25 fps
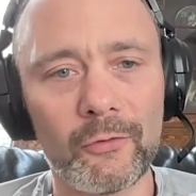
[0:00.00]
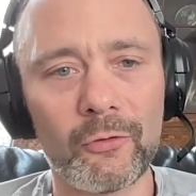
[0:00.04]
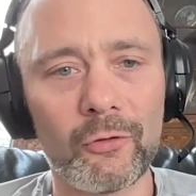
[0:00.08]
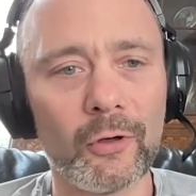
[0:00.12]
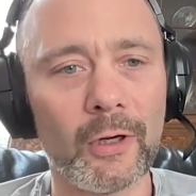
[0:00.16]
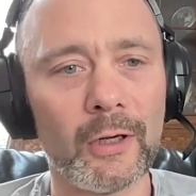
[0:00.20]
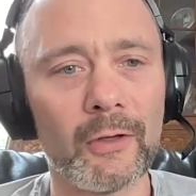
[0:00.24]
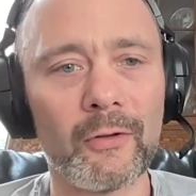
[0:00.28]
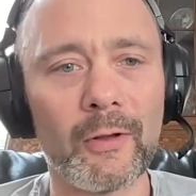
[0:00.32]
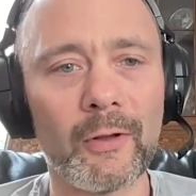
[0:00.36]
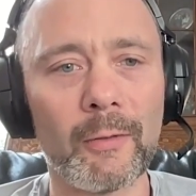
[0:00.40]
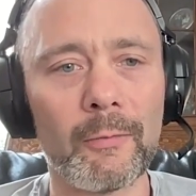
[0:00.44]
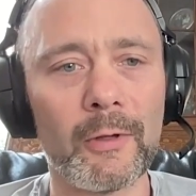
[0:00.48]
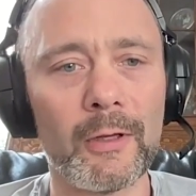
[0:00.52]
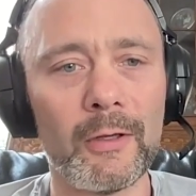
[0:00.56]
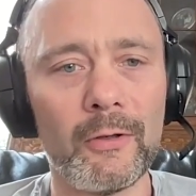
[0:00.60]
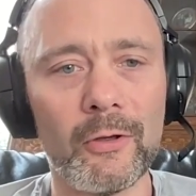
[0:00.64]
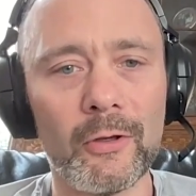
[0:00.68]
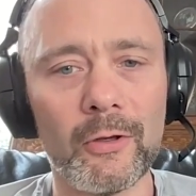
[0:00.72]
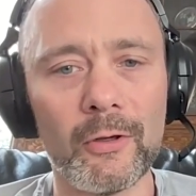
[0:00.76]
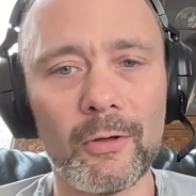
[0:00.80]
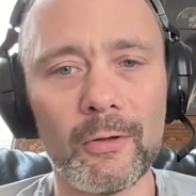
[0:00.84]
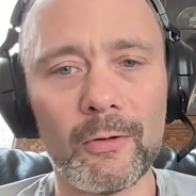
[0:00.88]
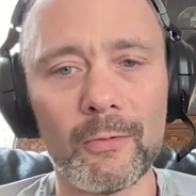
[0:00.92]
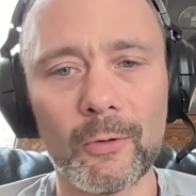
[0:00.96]
trying something
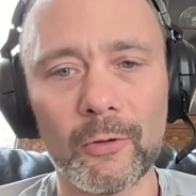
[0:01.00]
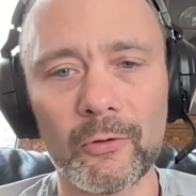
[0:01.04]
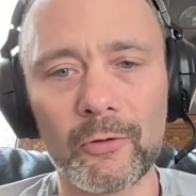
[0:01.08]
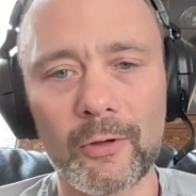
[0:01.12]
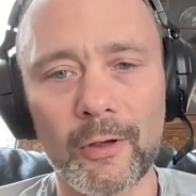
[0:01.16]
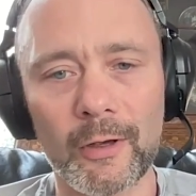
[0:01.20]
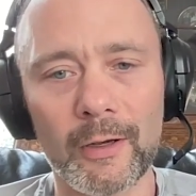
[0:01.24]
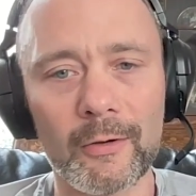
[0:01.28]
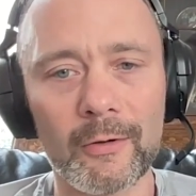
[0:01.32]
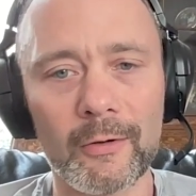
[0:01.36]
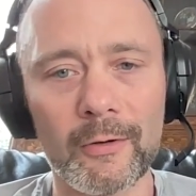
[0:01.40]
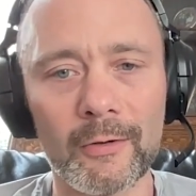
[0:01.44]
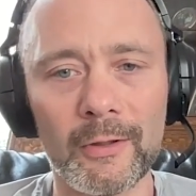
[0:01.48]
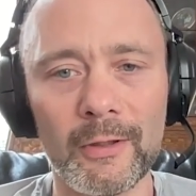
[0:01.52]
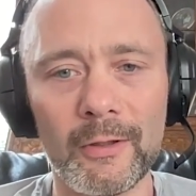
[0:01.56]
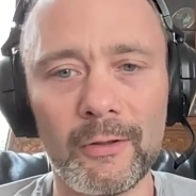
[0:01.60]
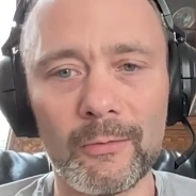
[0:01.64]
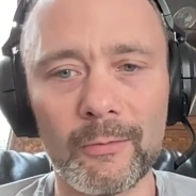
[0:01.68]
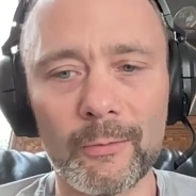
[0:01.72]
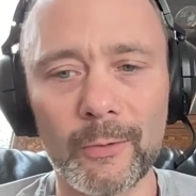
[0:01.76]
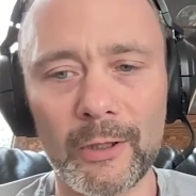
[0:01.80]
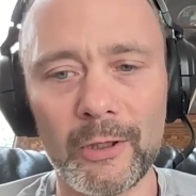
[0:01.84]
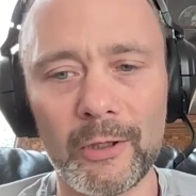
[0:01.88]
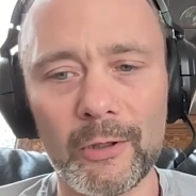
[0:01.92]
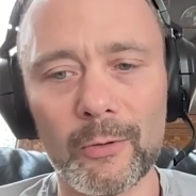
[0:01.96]
new. What's going on
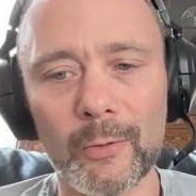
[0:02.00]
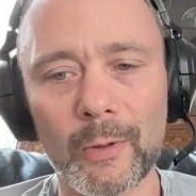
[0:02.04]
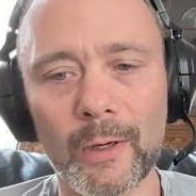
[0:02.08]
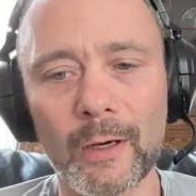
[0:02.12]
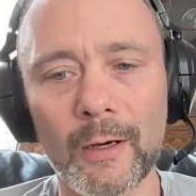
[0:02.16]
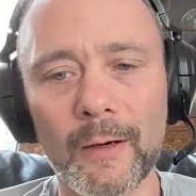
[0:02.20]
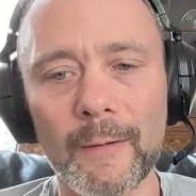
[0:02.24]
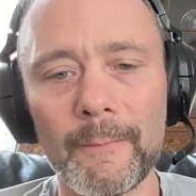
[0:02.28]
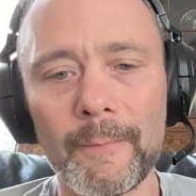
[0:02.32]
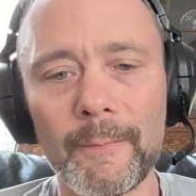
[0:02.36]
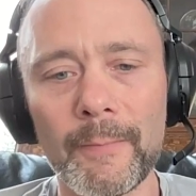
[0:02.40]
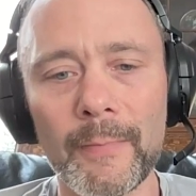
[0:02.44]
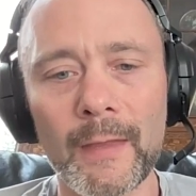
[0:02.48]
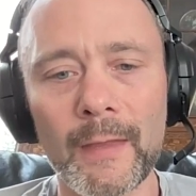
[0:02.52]
in where you are?